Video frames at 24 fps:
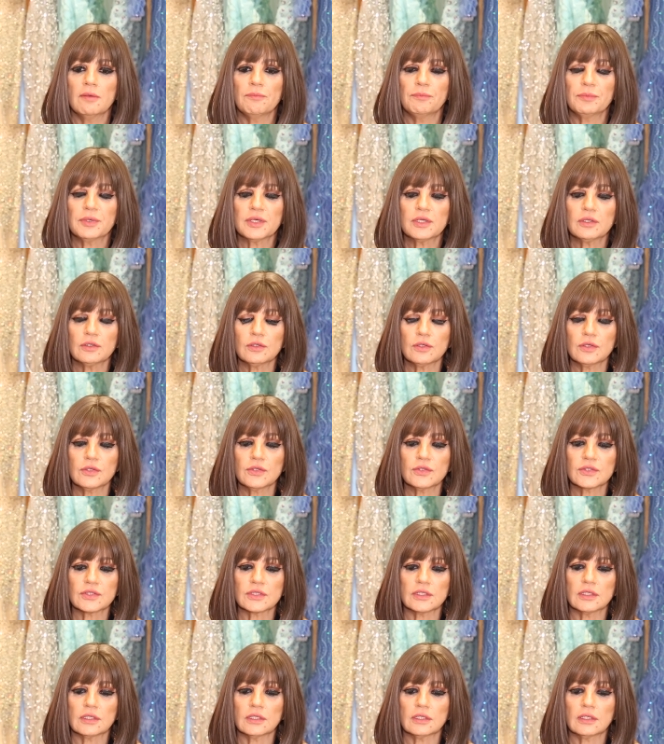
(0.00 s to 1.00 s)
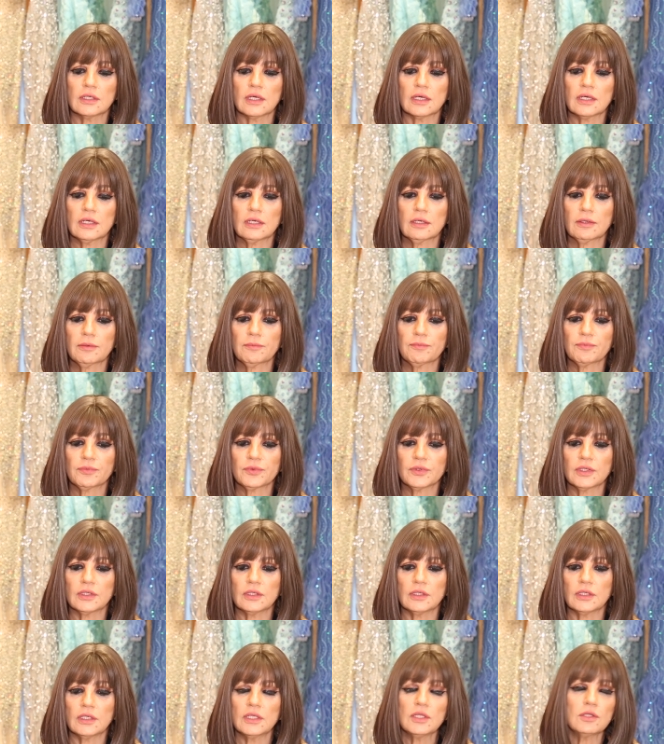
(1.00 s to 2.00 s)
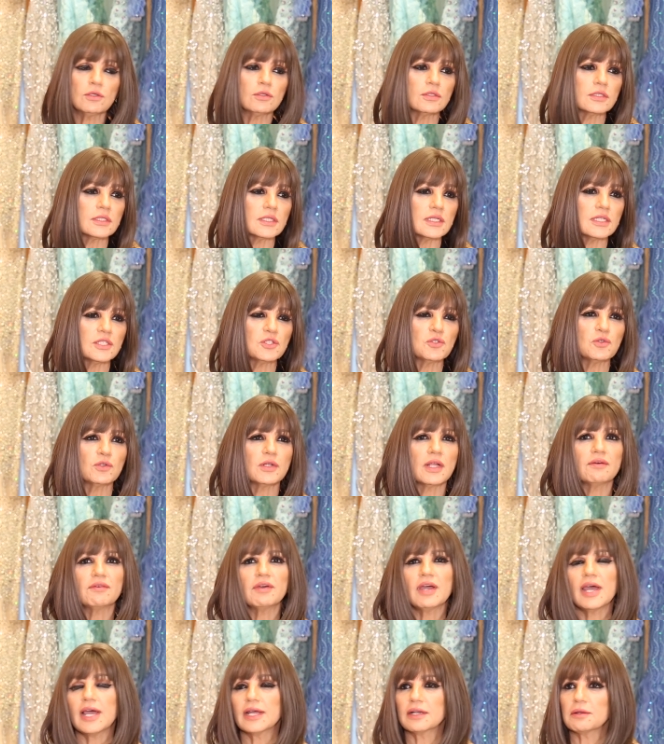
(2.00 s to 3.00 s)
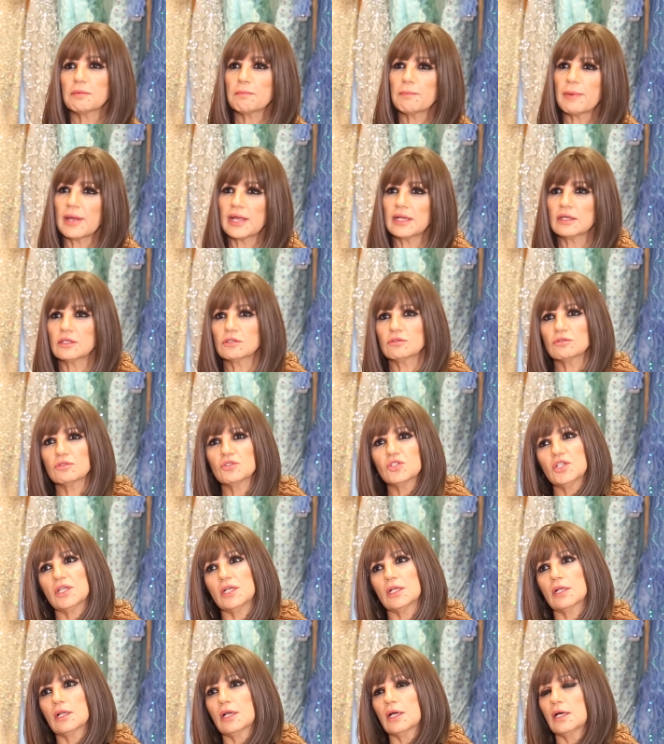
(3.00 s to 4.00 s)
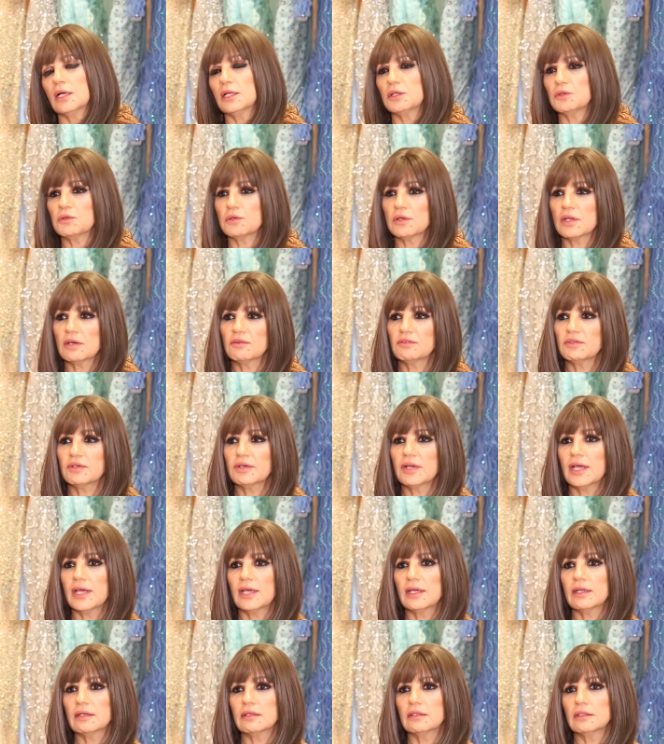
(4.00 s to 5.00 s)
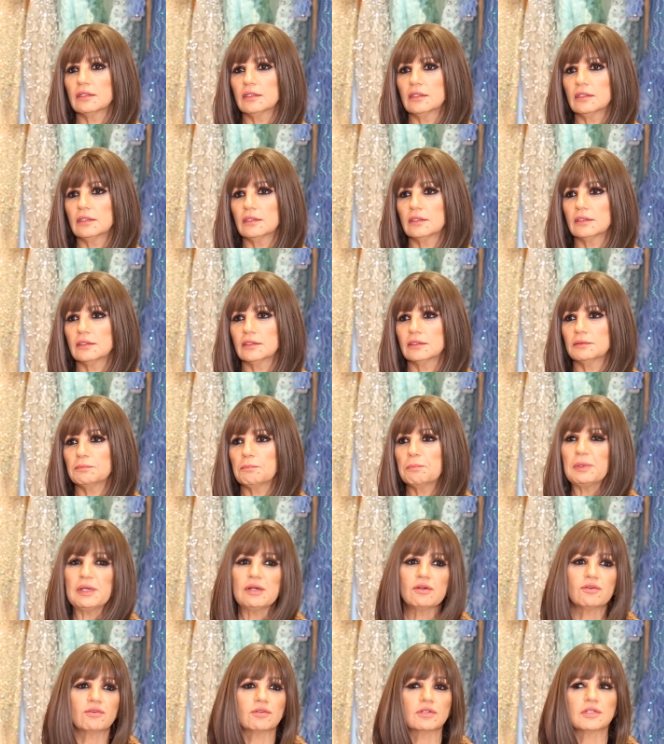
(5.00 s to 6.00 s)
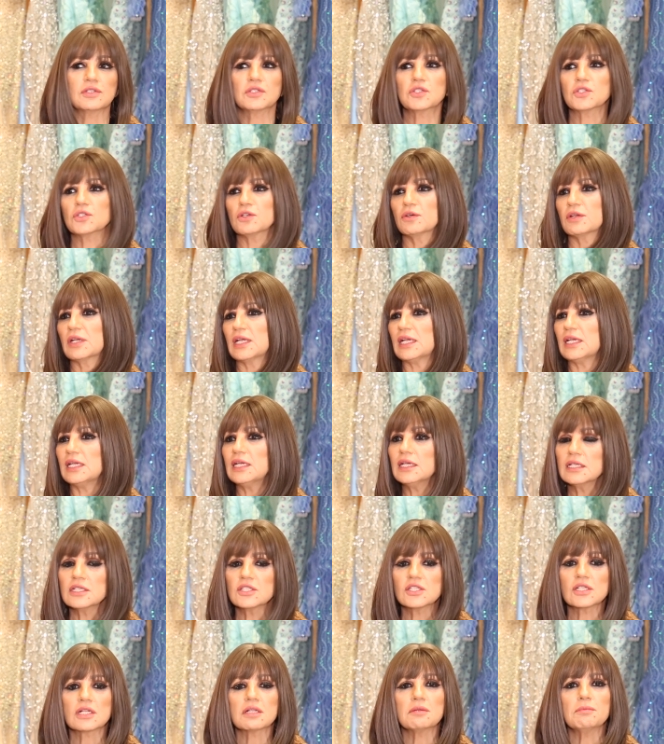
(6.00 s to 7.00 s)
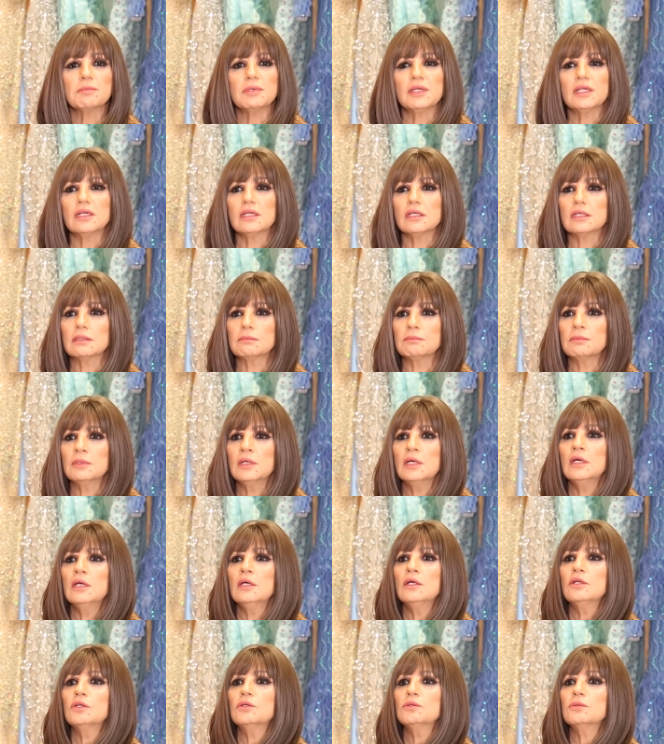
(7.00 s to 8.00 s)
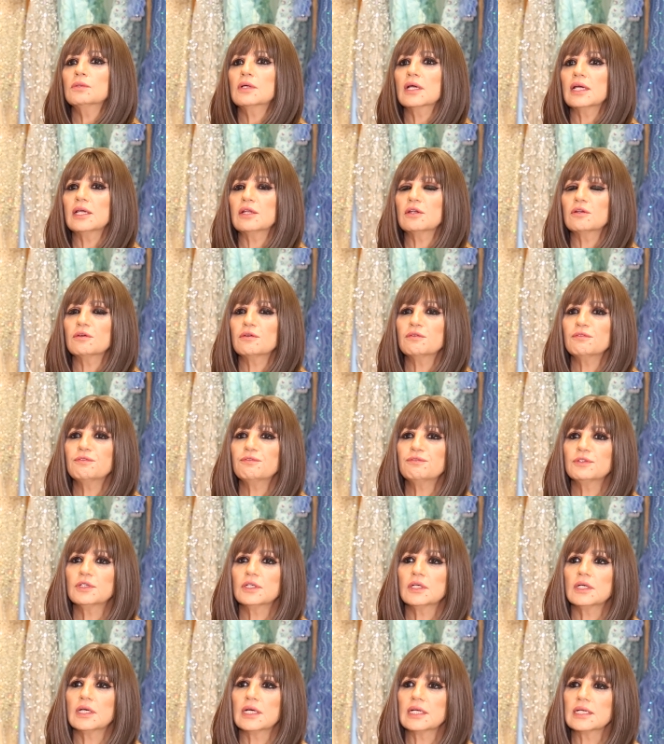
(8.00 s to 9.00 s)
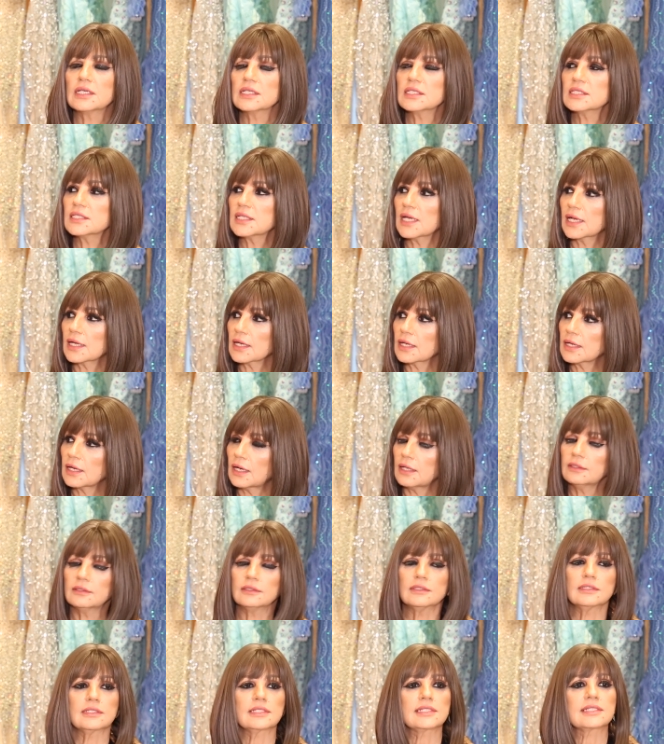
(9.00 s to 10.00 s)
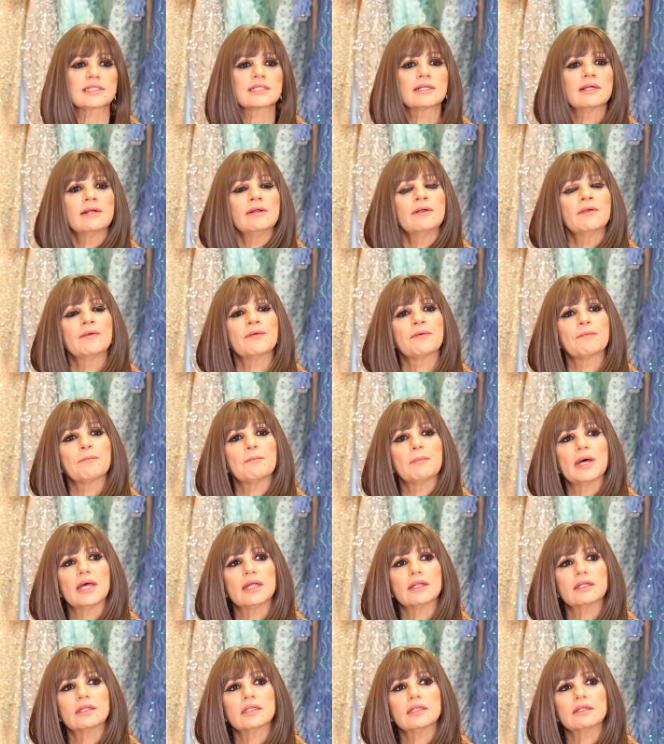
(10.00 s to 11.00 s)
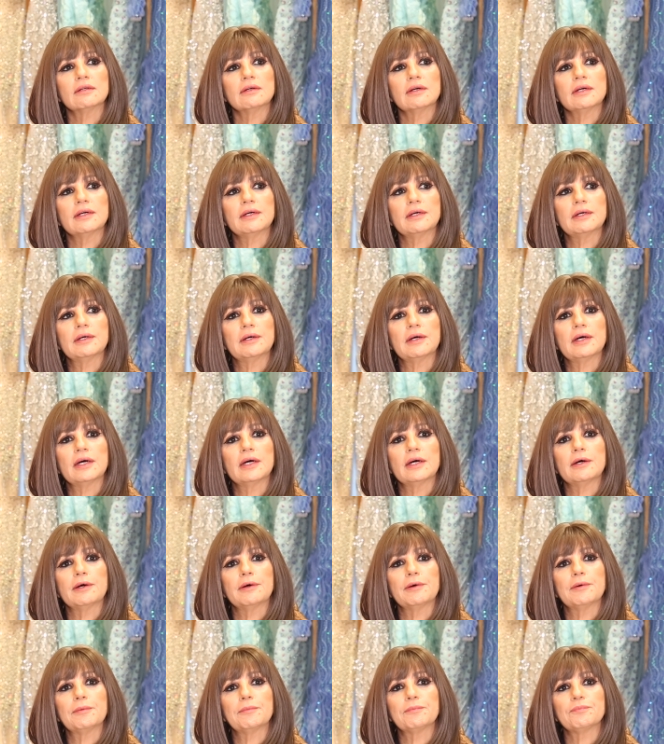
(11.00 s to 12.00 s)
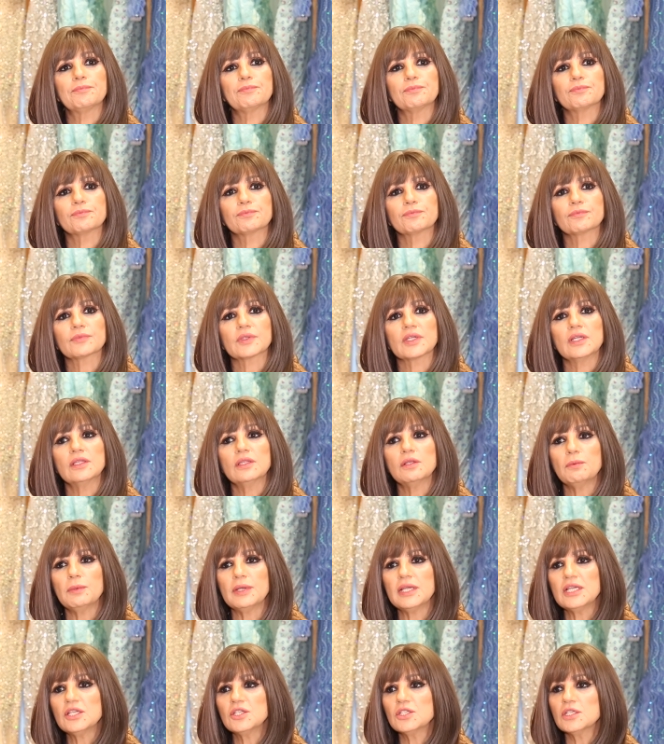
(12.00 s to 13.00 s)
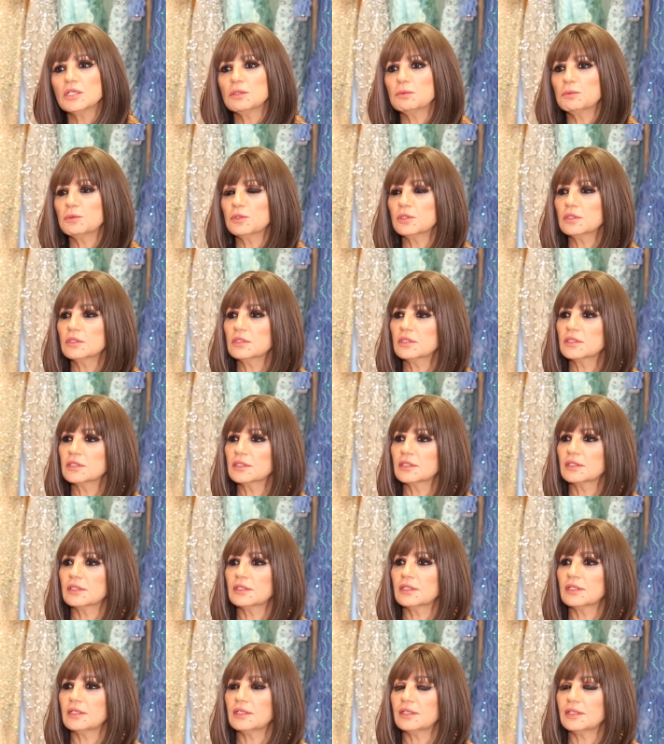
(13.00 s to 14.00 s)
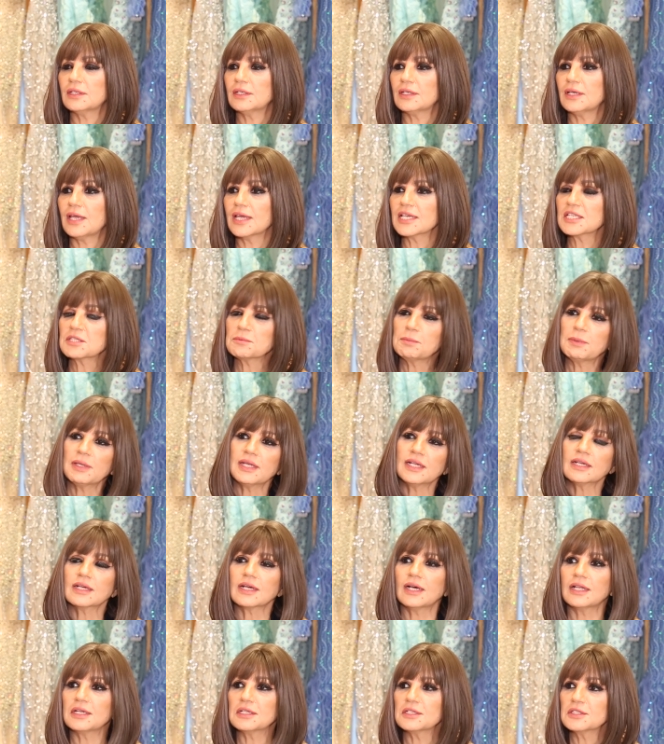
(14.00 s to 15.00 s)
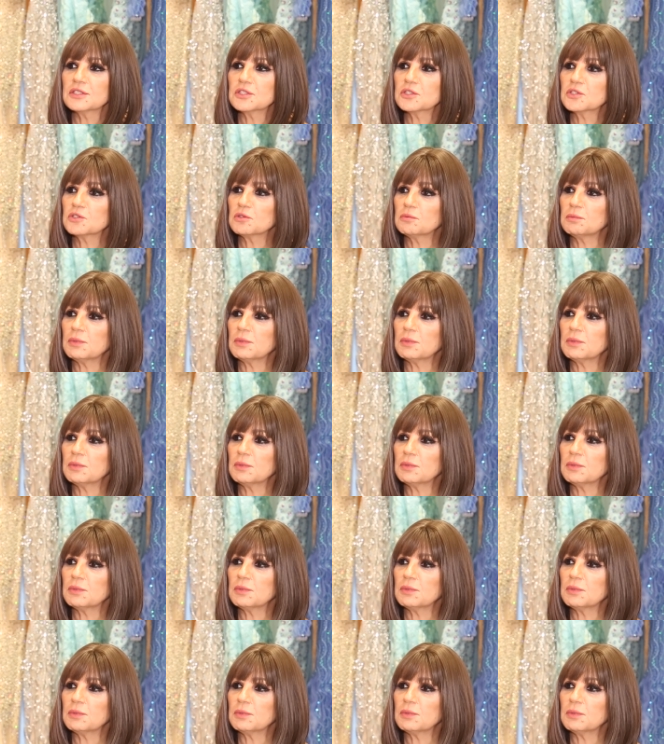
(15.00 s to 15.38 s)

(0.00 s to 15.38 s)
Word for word: because uh, um, in those days you never had a Pantone shade card, you never had uh, Pinterest or any digital medium to kind of uh, understand colors. But uh, um, the way she would uh, explain colors to